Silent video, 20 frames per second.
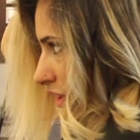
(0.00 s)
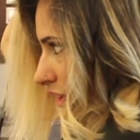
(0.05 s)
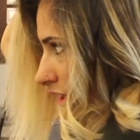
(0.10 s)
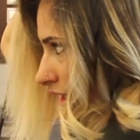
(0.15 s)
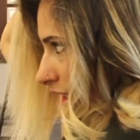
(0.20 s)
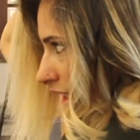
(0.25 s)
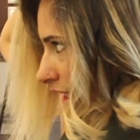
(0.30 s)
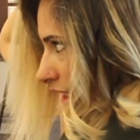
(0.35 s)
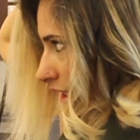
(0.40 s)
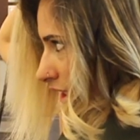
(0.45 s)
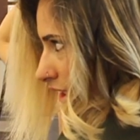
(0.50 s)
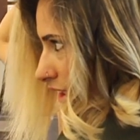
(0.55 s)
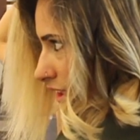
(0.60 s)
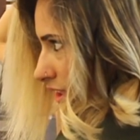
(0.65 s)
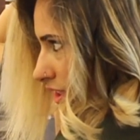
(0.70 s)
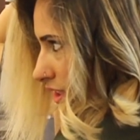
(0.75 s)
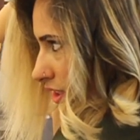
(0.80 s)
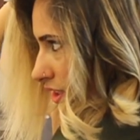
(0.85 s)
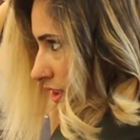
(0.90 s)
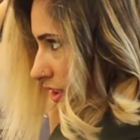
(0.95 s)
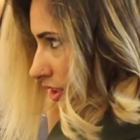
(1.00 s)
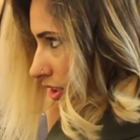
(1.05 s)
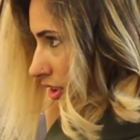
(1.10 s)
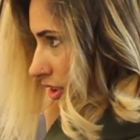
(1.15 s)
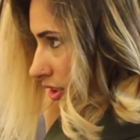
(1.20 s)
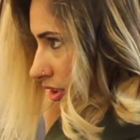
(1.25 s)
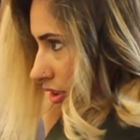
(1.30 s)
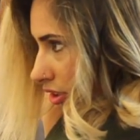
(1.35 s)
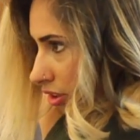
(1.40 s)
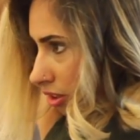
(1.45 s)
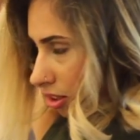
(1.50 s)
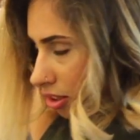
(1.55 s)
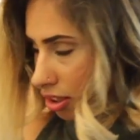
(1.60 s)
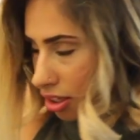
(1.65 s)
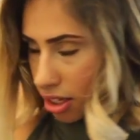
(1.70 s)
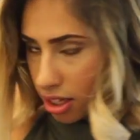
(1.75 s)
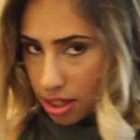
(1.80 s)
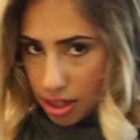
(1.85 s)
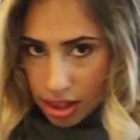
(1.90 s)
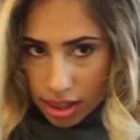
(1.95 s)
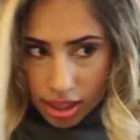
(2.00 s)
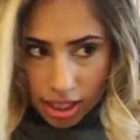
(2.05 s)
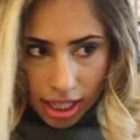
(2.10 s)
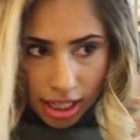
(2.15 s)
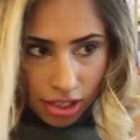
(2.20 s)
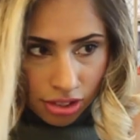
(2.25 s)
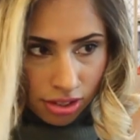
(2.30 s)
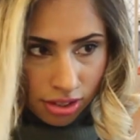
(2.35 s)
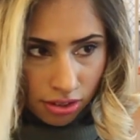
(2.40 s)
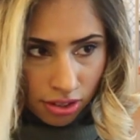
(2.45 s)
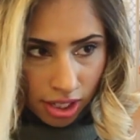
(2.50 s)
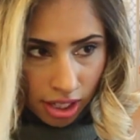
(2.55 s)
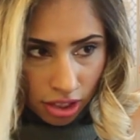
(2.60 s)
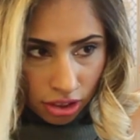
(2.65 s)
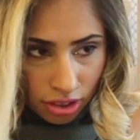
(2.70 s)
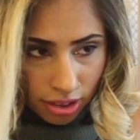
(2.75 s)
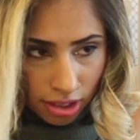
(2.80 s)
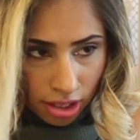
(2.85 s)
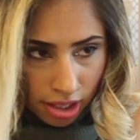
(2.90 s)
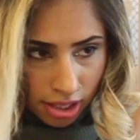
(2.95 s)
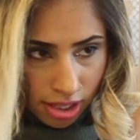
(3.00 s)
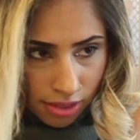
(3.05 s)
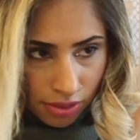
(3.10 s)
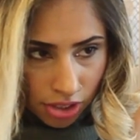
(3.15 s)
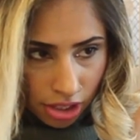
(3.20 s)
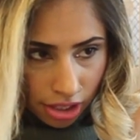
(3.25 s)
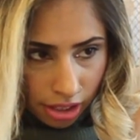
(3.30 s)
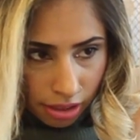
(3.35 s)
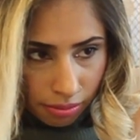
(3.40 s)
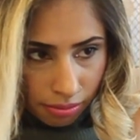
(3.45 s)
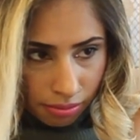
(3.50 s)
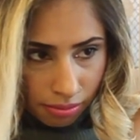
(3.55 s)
curling iron is. And that's just creating lots of volume.